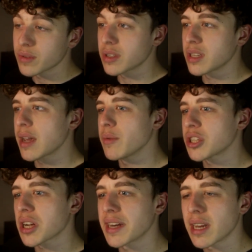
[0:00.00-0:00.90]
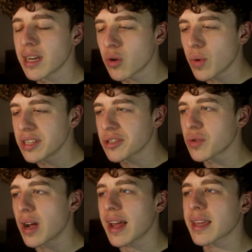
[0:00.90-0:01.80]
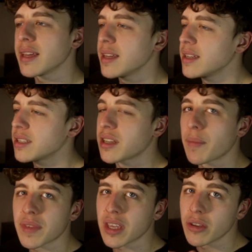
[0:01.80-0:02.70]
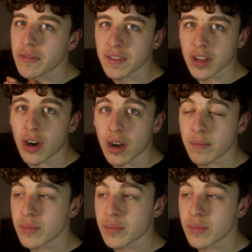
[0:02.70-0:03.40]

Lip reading: So today we're checking out Lil Wayne's track, Something You Forgot.